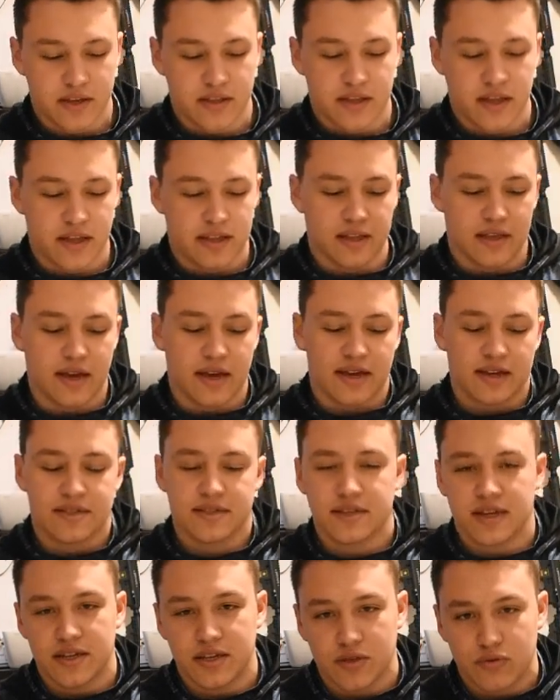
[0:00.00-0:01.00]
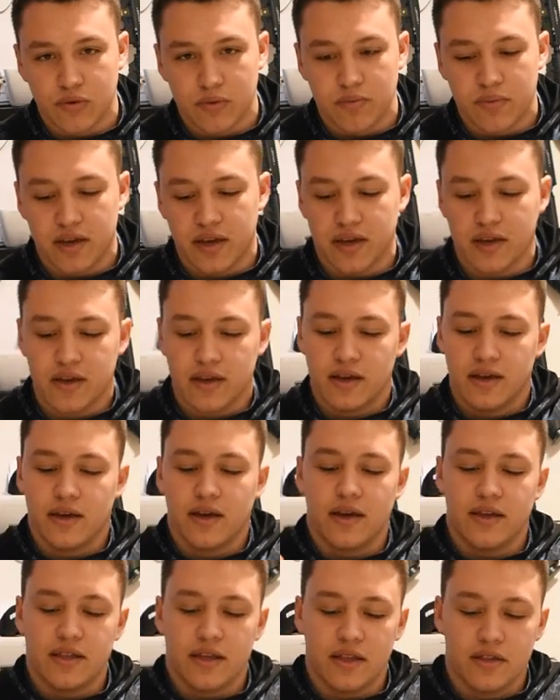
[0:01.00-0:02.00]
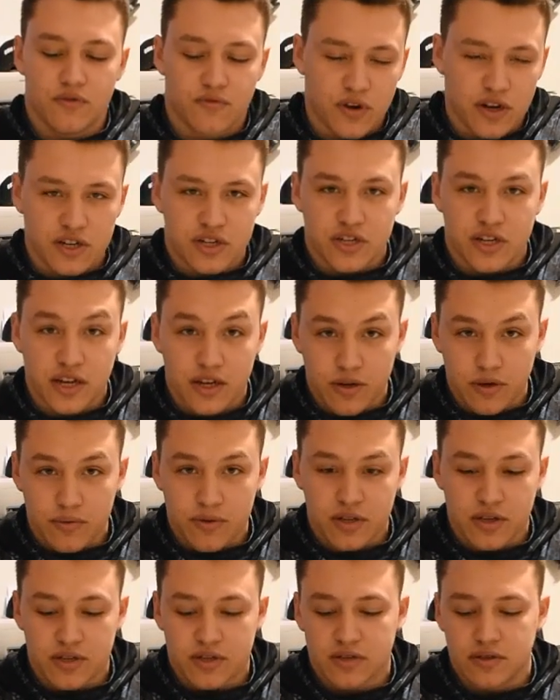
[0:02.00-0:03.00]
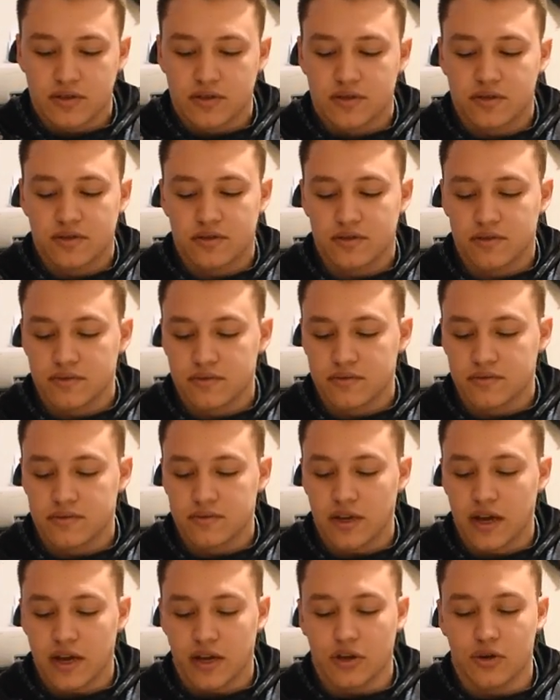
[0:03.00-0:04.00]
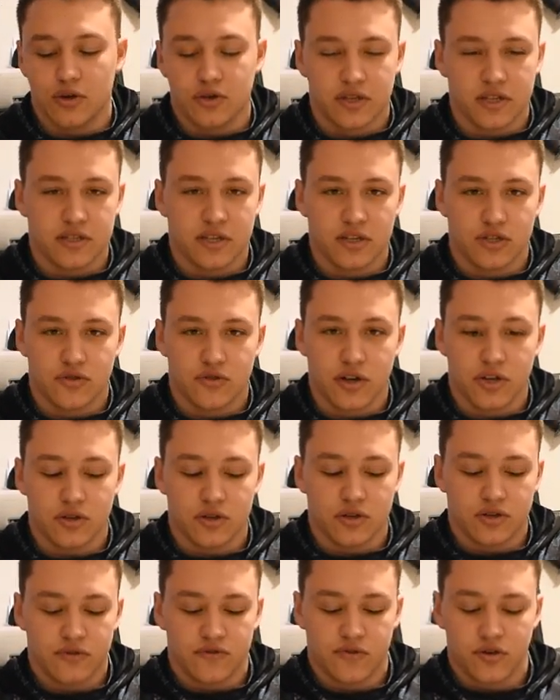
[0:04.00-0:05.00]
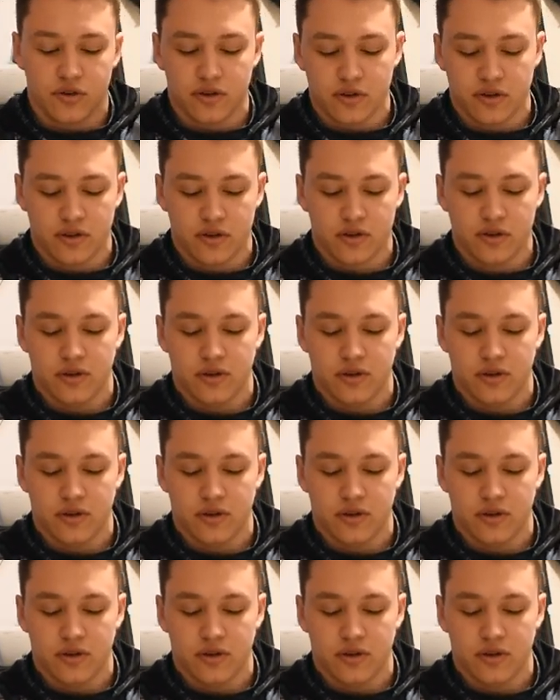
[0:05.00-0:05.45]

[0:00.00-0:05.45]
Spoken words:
And then the Excite swim bait, and then the Rage Tail because I can use this as trailers for